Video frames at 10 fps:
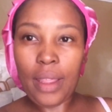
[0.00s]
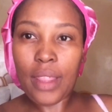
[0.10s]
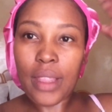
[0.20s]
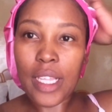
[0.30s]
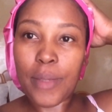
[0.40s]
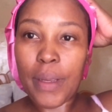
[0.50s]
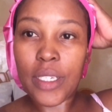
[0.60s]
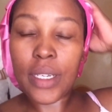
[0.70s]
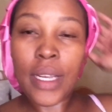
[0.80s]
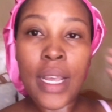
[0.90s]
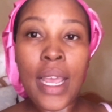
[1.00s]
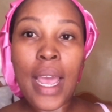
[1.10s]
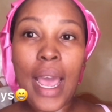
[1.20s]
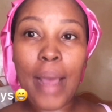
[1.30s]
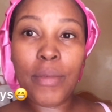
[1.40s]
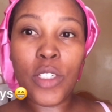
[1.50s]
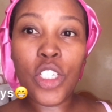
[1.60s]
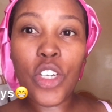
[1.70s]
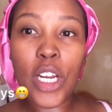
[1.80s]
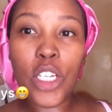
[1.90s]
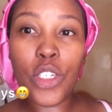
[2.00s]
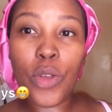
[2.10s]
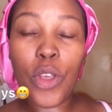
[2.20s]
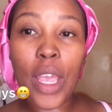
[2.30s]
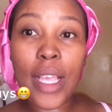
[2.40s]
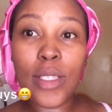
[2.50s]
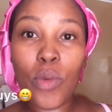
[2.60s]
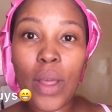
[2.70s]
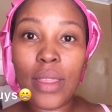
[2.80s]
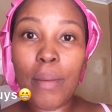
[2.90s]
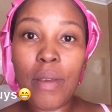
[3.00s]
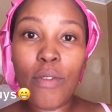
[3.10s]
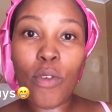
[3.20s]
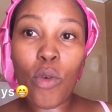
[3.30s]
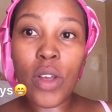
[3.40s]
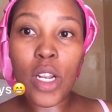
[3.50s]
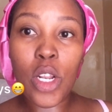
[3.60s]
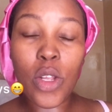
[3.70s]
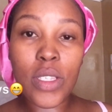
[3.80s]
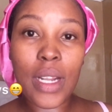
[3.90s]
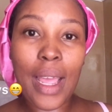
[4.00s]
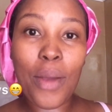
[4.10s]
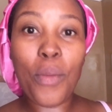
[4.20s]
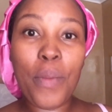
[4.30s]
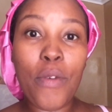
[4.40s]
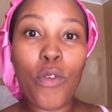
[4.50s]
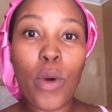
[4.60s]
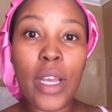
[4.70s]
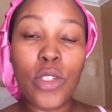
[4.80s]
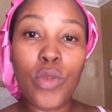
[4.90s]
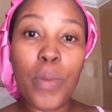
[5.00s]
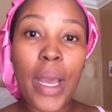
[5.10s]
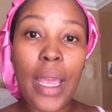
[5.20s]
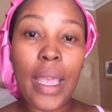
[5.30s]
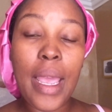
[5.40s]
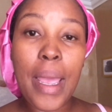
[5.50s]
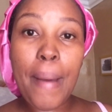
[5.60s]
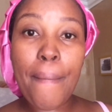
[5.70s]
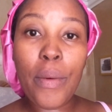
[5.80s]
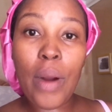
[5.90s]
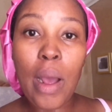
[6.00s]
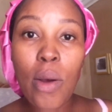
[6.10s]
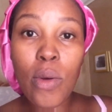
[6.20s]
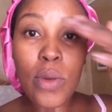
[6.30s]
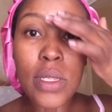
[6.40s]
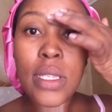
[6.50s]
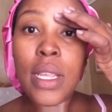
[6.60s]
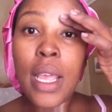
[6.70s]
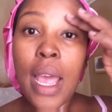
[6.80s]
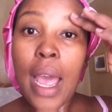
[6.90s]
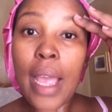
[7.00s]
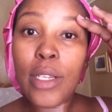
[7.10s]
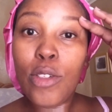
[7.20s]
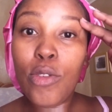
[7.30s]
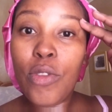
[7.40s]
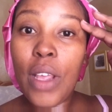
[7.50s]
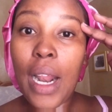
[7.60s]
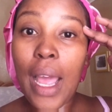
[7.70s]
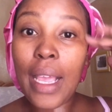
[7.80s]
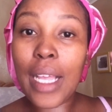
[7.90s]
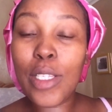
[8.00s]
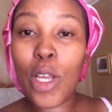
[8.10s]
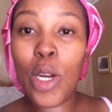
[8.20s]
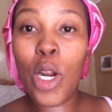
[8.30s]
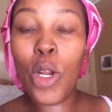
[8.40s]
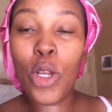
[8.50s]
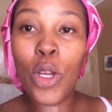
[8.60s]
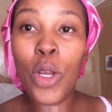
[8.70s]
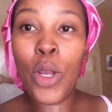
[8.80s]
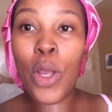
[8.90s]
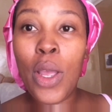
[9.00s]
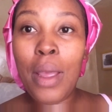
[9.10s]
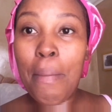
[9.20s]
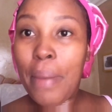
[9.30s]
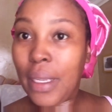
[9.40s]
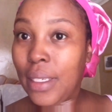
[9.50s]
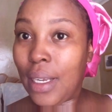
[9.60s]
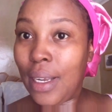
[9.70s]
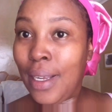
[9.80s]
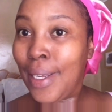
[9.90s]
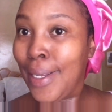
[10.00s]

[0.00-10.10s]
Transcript: I think that's better. I'm just trying to show you guys what the before looks like before I do my brows. I do feel like it's gonna look better.